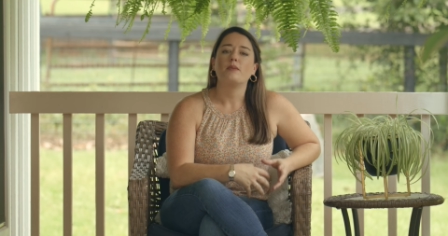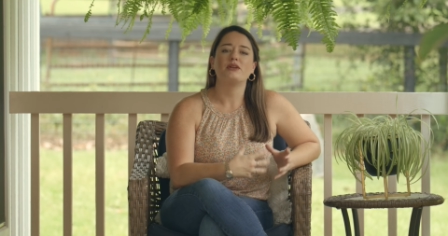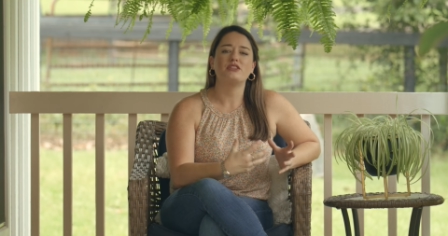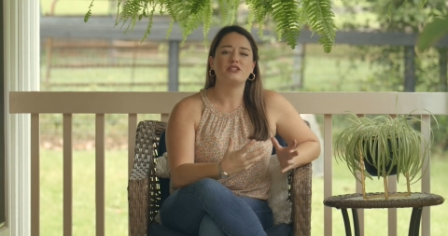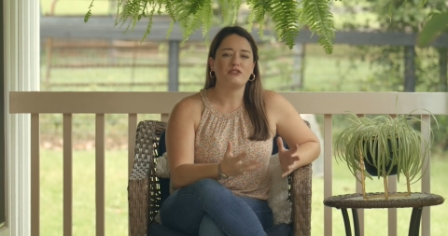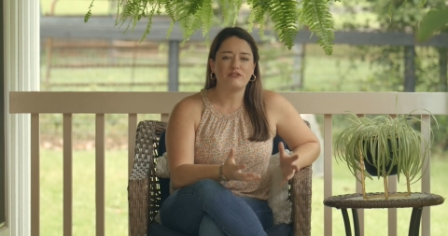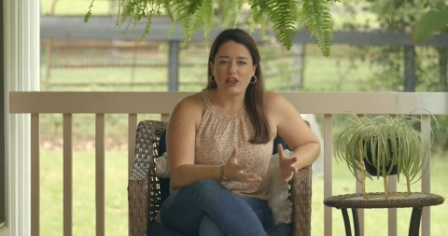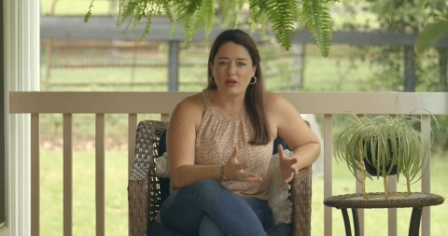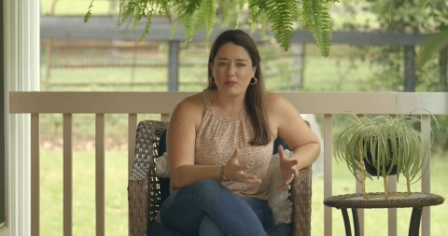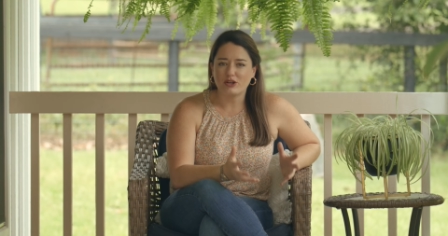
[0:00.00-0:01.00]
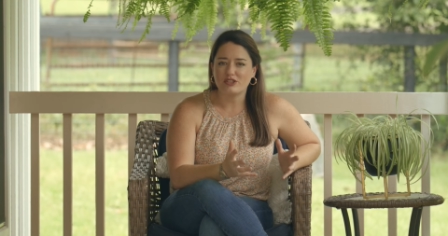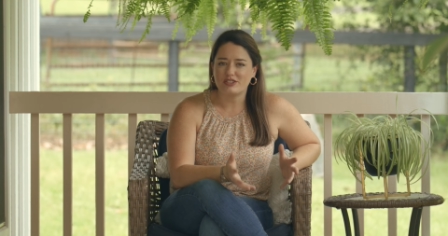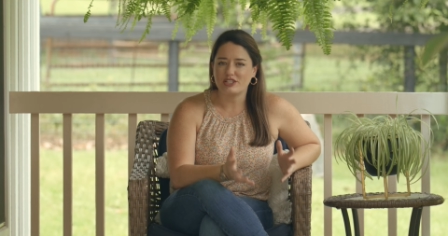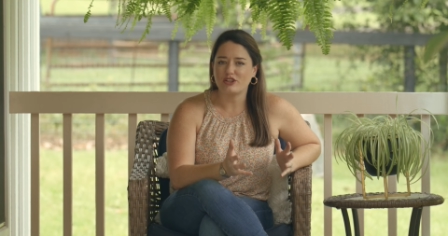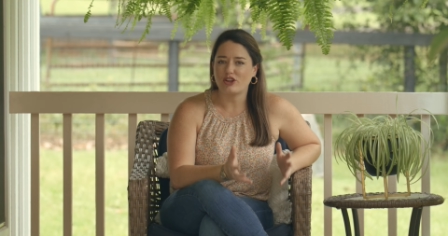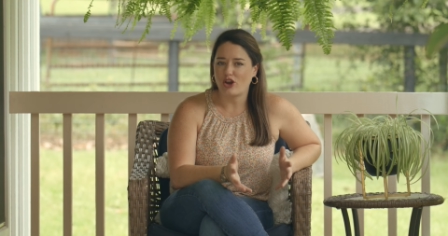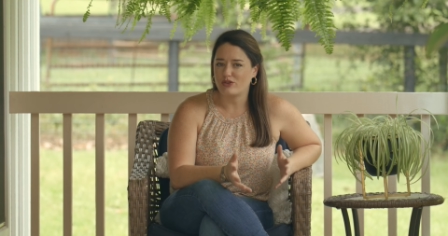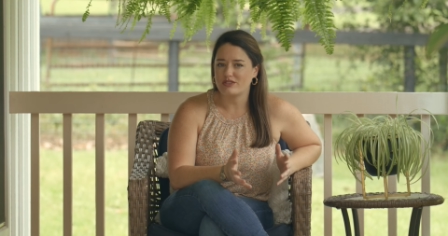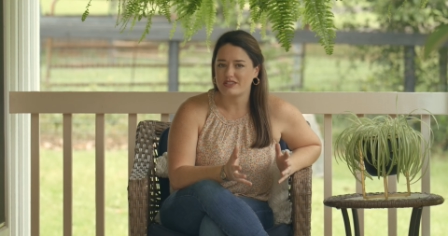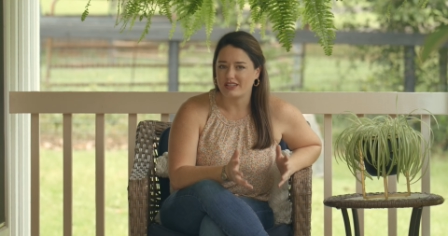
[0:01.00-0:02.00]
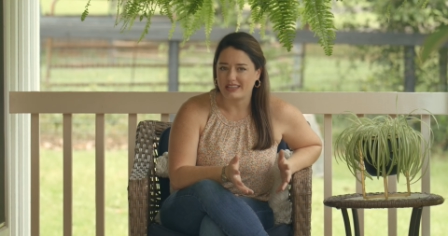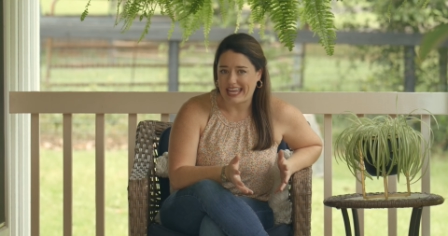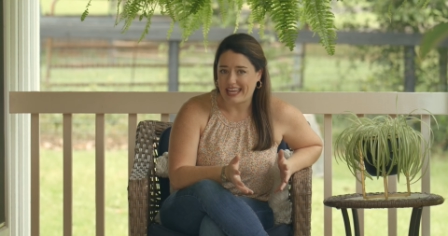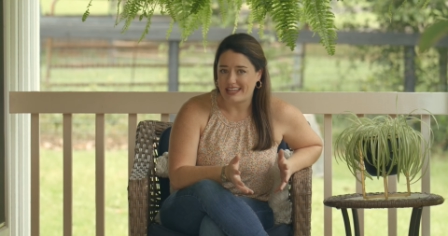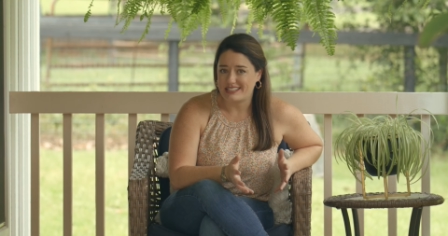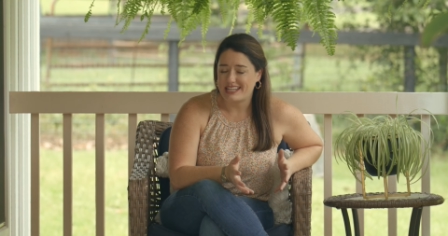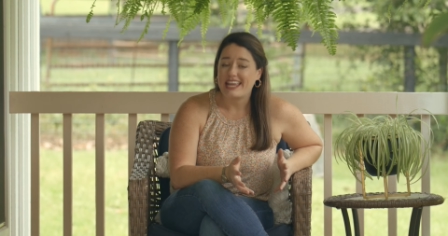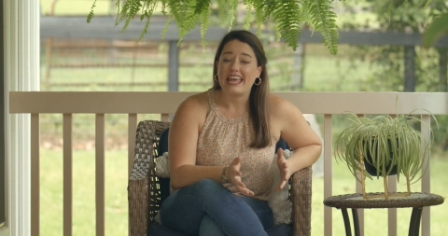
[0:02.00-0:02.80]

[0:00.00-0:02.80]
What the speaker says: but the developer still owns the land.